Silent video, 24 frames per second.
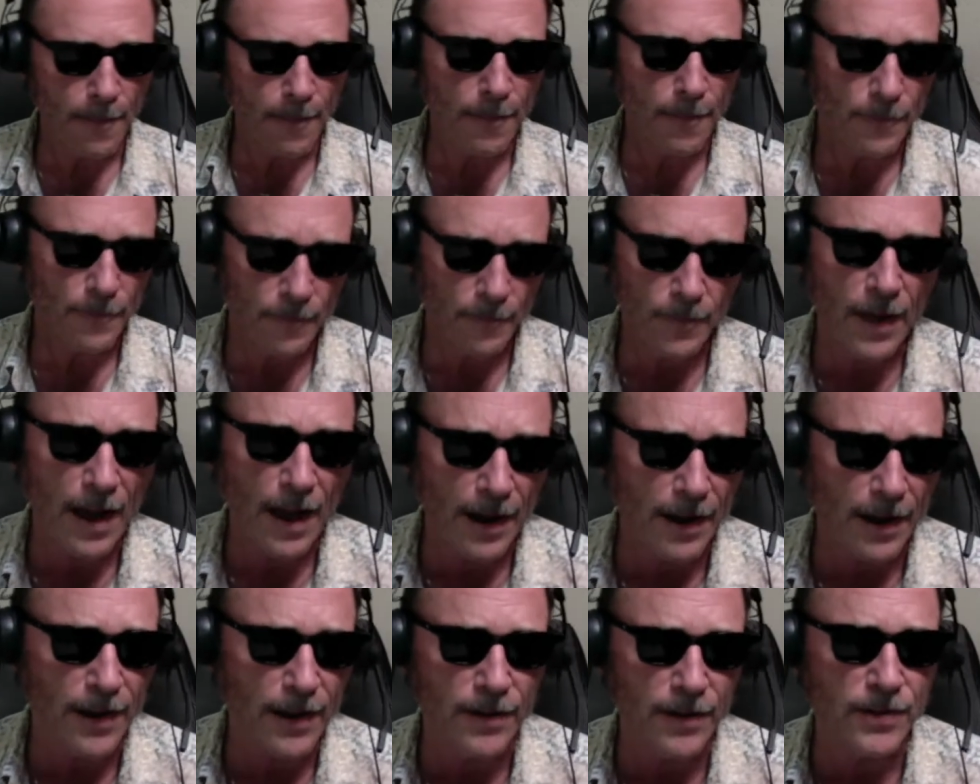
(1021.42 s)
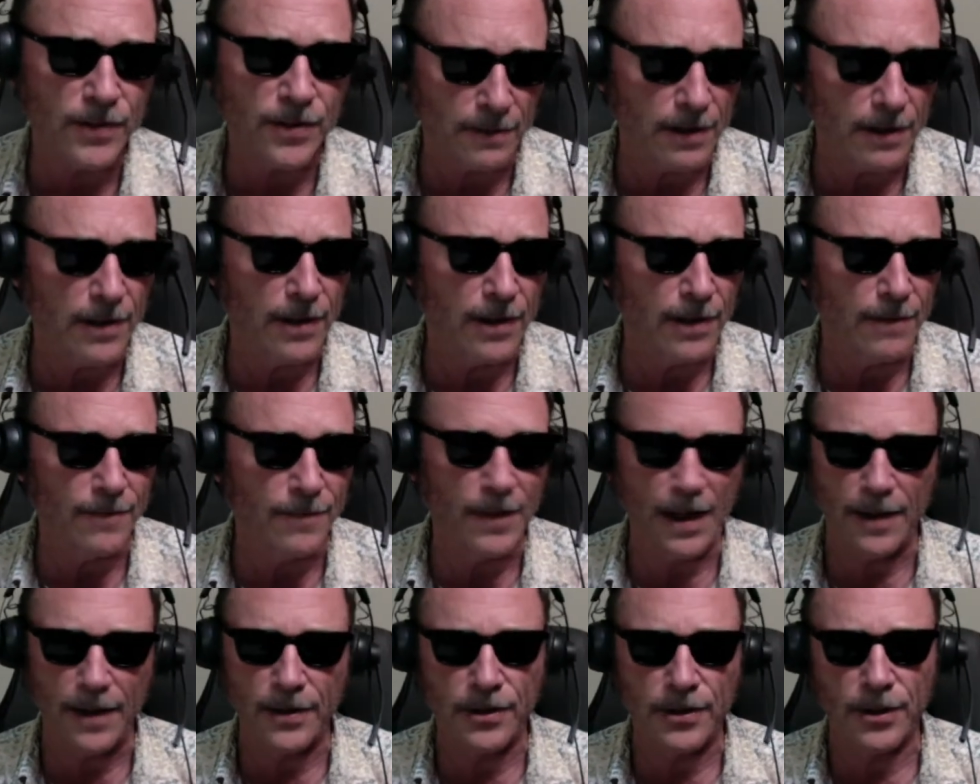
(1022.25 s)
That is,
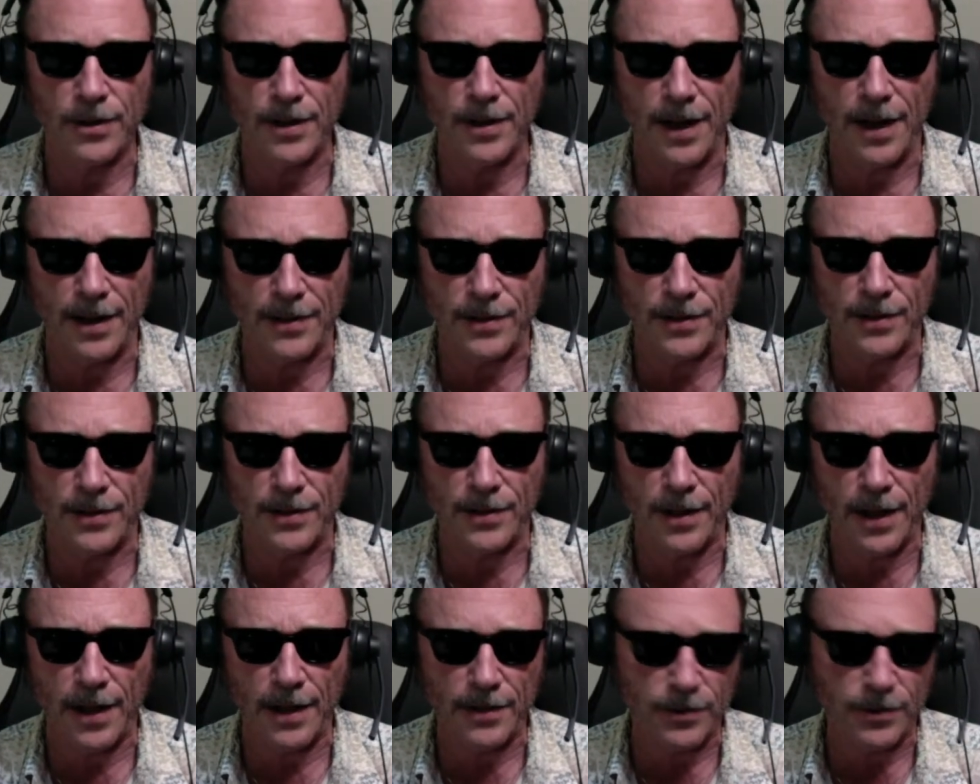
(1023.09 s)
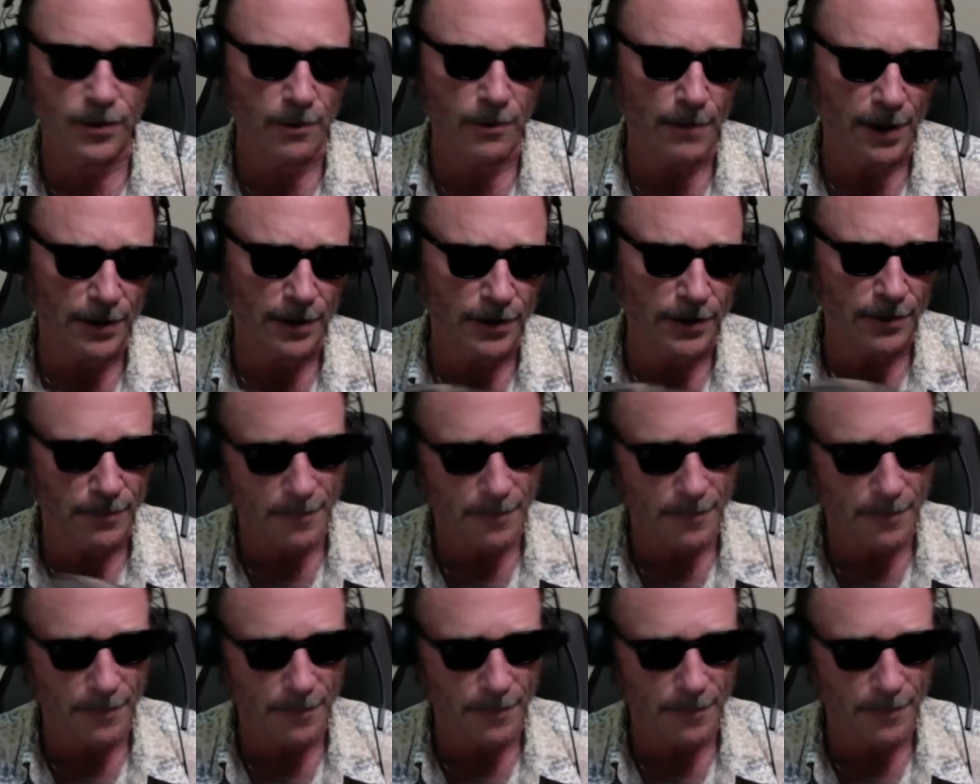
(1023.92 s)
I should not say that so much.